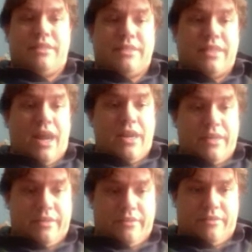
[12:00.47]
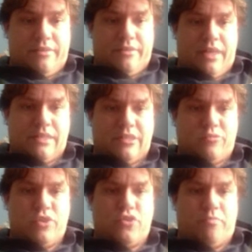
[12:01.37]
discarding the cases
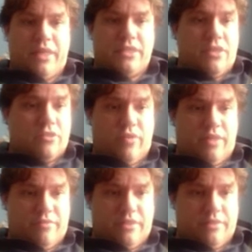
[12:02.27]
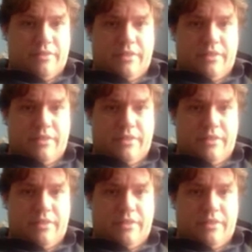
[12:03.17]
in which your play is not relevant.